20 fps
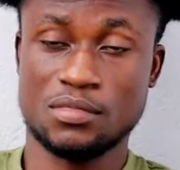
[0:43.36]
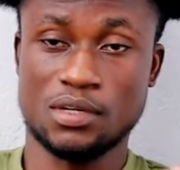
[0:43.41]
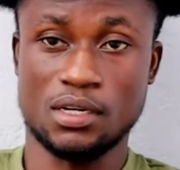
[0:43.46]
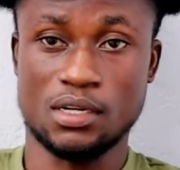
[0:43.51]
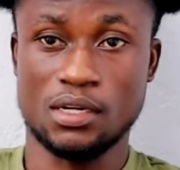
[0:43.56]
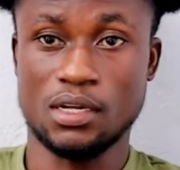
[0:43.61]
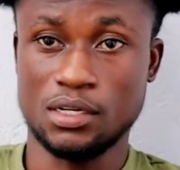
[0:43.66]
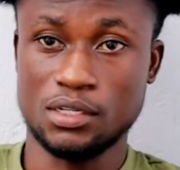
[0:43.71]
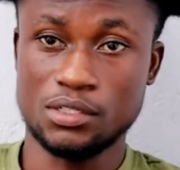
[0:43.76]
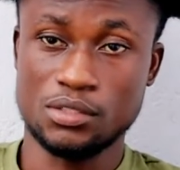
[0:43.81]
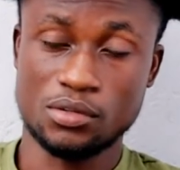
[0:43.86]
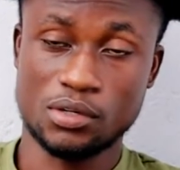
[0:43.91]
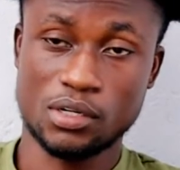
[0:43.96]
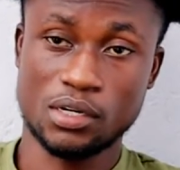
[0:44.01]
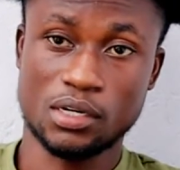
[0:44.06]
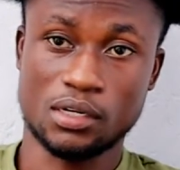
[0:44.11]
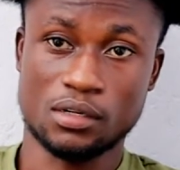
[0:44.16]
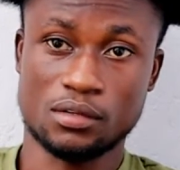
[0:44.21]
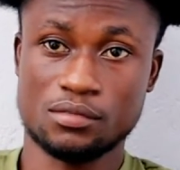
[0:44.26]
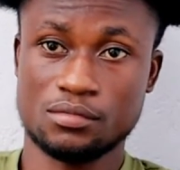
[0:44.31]
and then you
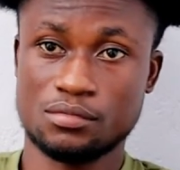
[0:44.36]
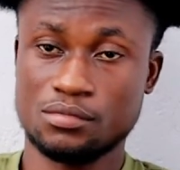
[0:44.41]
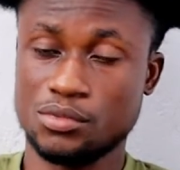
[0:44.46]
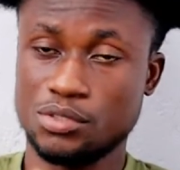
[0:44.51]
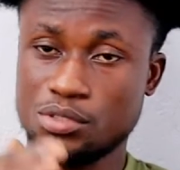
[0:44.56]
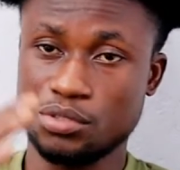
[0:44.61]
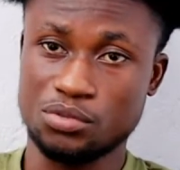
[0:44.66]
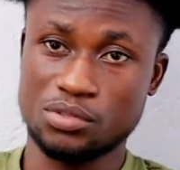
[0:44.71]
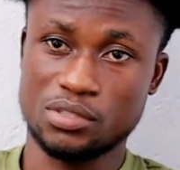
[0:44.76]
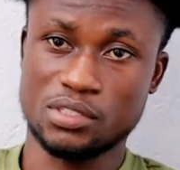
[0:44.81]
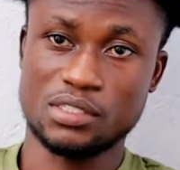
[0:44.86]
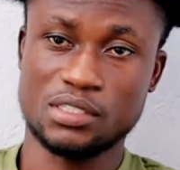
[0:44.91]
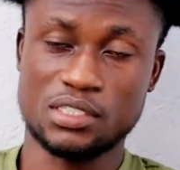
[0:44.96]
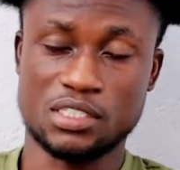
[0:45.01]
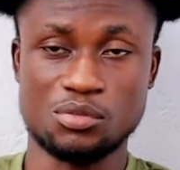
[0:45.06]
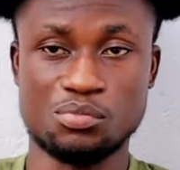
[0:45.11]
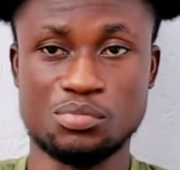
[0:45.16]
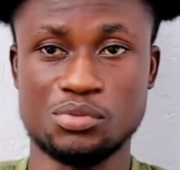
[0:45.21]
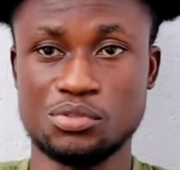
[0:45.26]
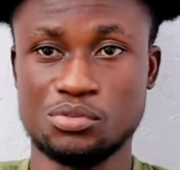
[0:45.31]
wanna use this
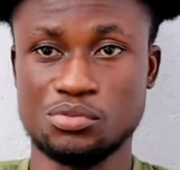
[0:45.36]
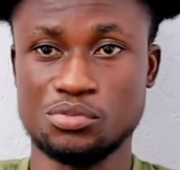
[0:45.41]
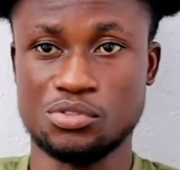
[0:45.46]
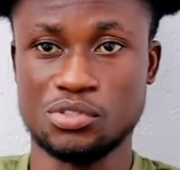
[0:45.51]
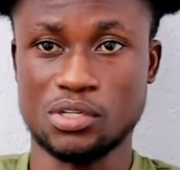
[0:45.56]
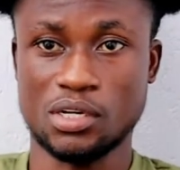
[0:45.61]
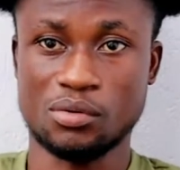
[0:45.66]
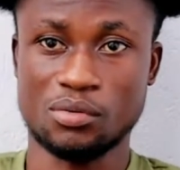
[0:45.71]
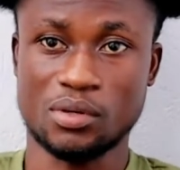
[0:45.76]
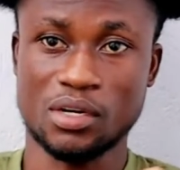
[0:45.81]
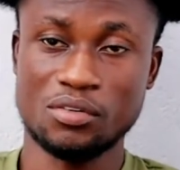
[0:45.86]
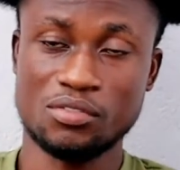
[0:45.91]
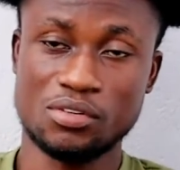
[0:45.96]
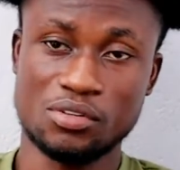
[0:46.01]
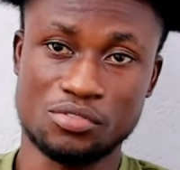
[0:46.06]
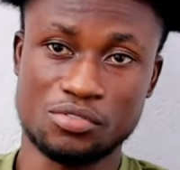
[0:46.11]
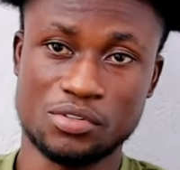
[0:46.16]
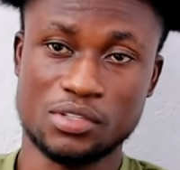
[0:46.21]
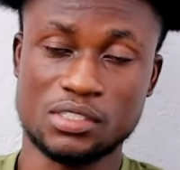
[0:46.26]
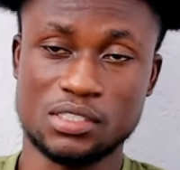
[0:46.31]
TP to track. We have
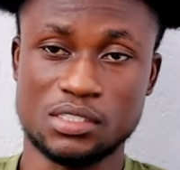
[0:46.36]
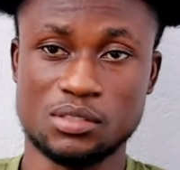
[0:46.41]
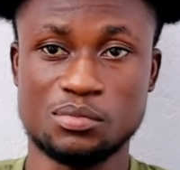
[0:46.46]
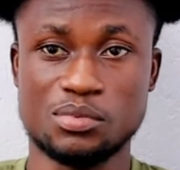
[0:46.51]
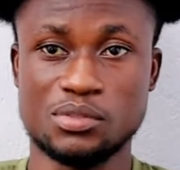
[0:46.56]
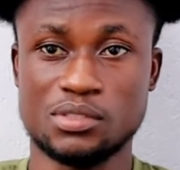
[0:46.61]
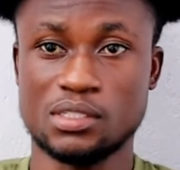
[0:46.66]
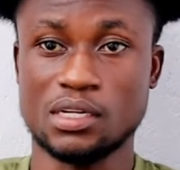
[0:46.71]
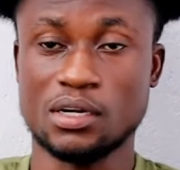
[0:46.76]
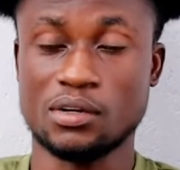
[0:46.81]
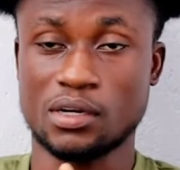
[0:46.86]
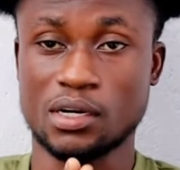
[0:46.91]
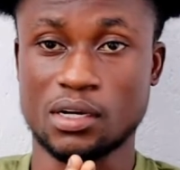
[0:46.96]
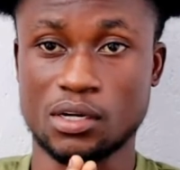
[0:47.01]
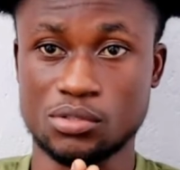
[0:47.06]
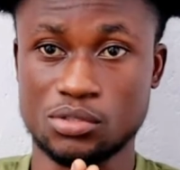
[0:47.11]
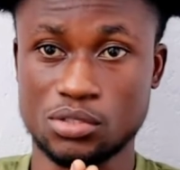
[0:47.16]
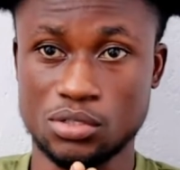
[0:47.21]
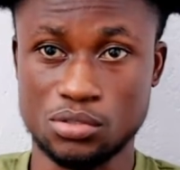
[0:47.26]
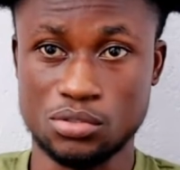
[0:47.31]
different TPs that you can
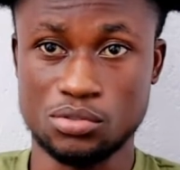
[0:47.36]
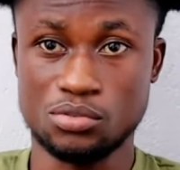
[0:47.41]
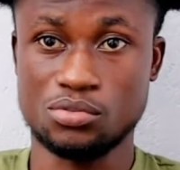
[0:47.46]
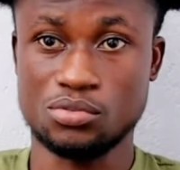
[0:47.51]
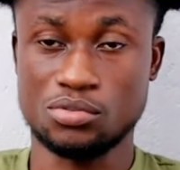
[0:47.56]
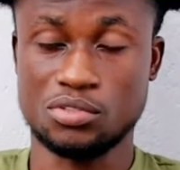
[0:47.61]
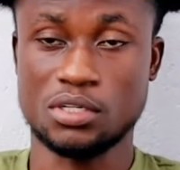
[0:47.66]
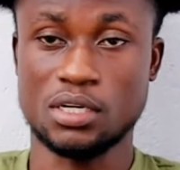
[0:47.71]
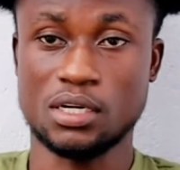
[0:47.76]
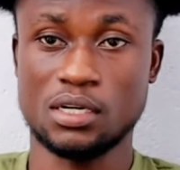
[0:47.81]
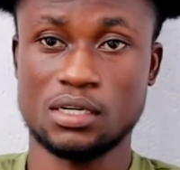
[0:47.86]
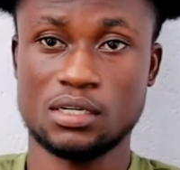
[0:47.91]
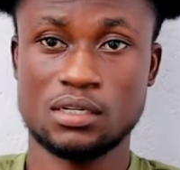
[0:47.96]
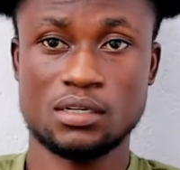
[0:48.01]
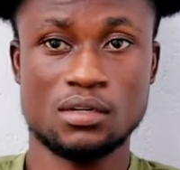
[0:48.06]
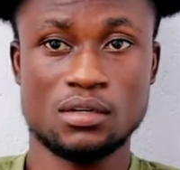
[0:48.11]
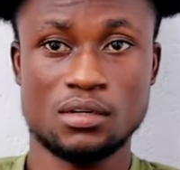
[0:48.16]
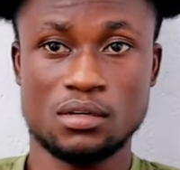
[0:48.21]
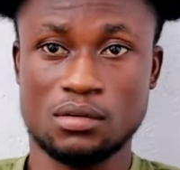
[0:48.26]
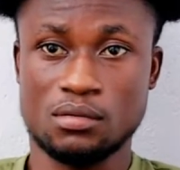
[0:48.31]
actually use to track,
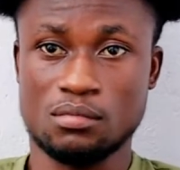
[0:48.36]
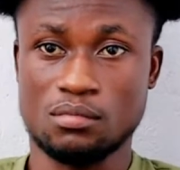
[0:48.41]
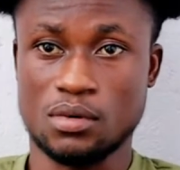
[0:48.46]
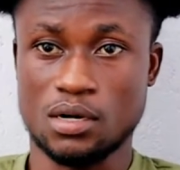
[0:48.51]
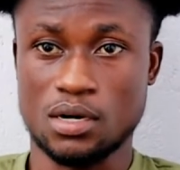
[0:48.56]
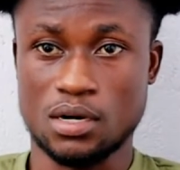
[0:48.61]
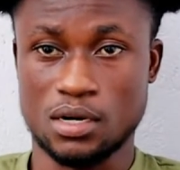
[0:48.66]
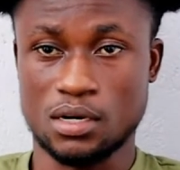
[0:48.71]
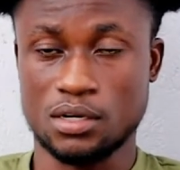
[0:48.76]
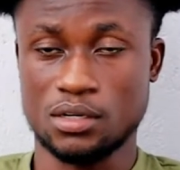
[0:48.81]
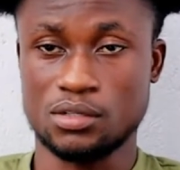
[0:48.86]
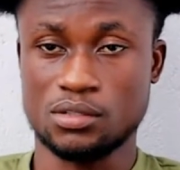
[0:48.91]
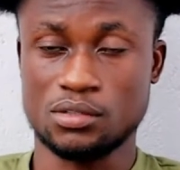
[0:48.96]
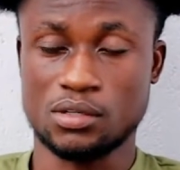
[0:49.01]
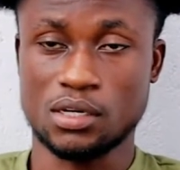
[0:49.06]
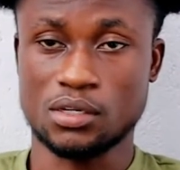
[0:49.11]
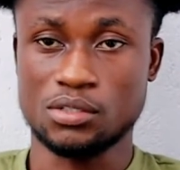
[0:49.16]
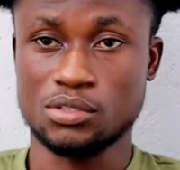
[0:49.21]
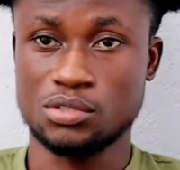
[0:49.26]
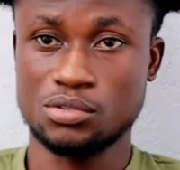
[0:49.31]
but you
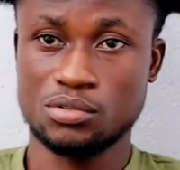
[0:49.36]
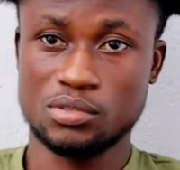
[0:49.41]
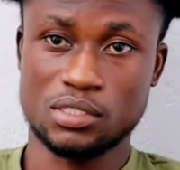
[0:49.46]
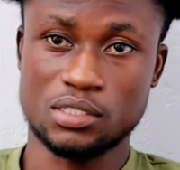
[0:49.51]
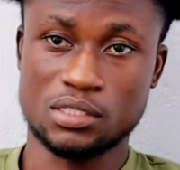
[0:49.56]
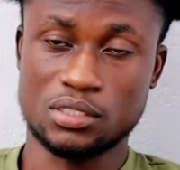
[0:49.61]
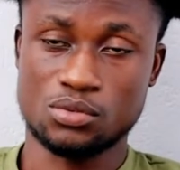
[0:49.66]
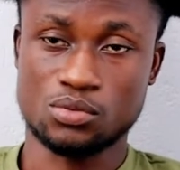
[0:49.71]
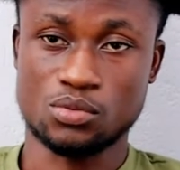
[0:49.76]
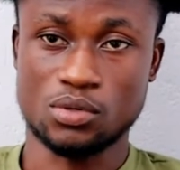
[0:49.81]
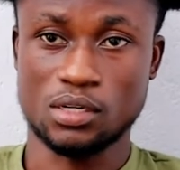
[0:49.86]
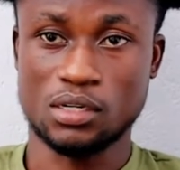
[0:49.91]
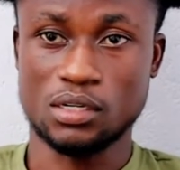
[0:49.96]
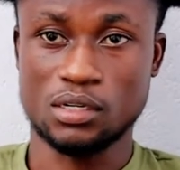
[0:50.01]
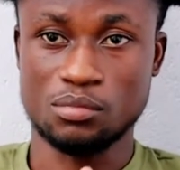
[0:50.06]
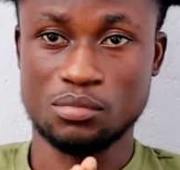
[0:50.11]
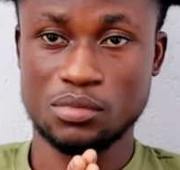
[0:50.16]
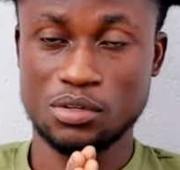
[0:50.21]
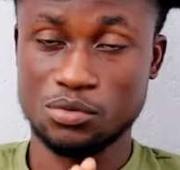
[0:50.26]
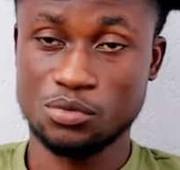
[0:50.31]
can use this one,
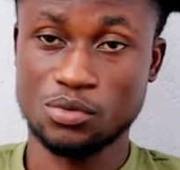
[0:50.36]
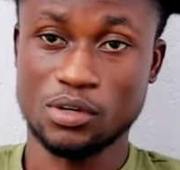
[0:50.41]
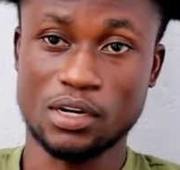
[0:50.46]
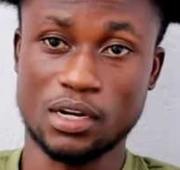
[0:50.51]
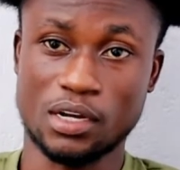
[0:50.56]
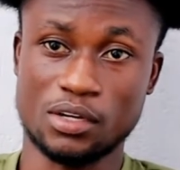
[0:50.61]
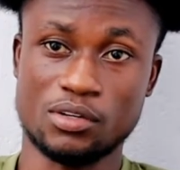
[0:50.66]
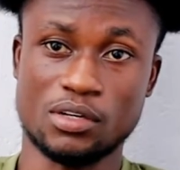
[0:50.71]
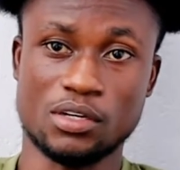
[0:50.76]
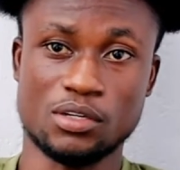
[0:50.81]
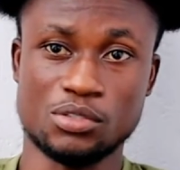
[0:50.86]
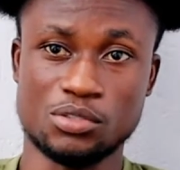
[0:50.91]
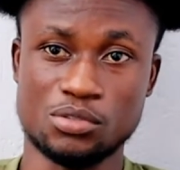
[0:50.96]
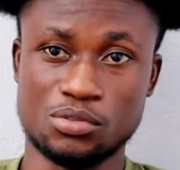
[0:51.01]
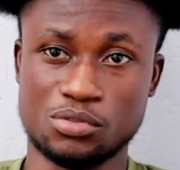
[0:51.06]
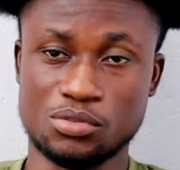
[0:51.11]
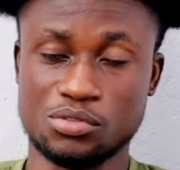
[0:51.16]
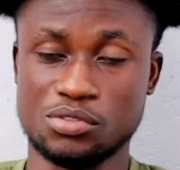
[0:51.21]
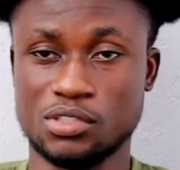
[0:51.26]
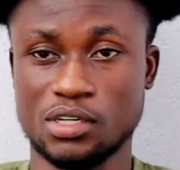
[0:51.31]
the main one that you can use
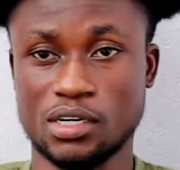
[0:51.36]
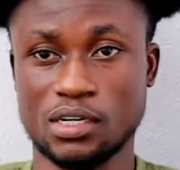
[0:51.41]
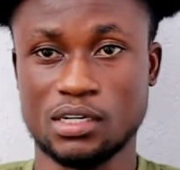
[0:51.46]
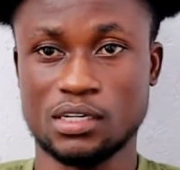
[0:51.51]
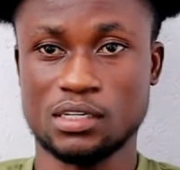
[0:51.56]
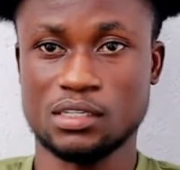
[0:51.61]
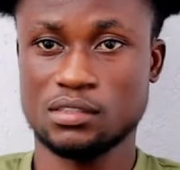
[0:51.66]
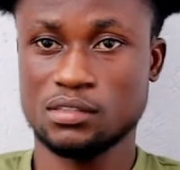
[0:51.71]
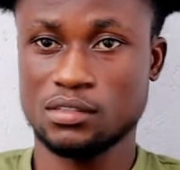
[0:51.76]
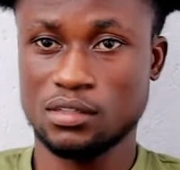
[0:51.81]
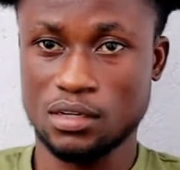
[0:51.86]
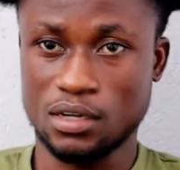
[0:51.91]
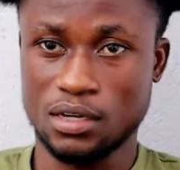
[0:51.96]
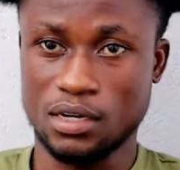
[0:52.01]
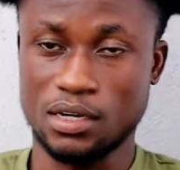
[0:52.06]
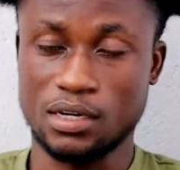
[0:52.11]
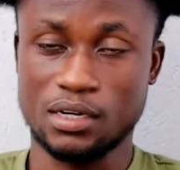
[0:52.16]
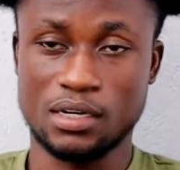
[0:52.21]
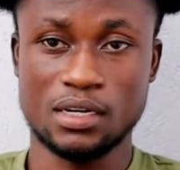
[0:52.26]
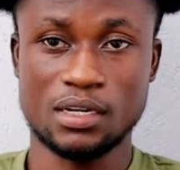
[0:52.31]
to track and
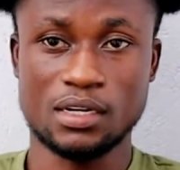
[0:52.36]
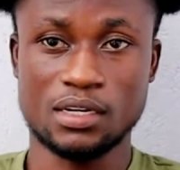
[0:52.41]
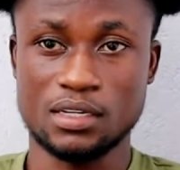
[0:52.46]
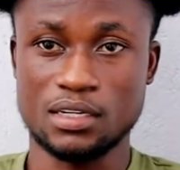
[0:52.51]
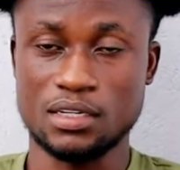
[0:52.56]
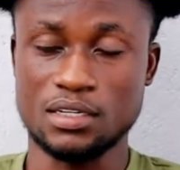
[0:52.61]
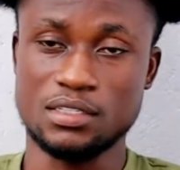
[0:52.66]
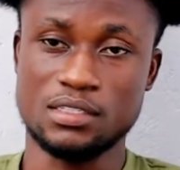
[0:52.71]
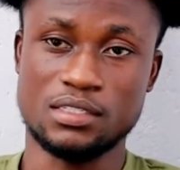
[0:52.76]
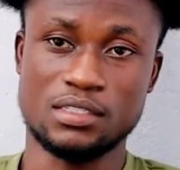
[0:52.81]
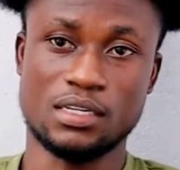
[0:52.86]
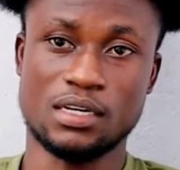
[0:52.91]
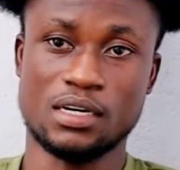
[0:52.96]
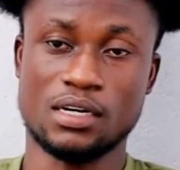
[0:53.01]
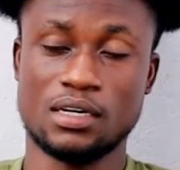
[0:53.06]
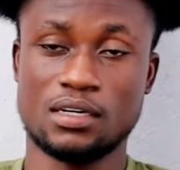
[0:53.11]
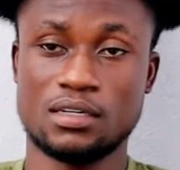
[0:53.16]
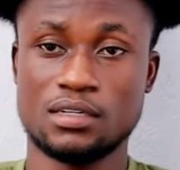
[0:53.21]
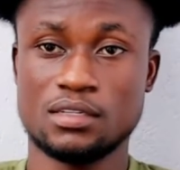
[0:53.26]
then get it easier.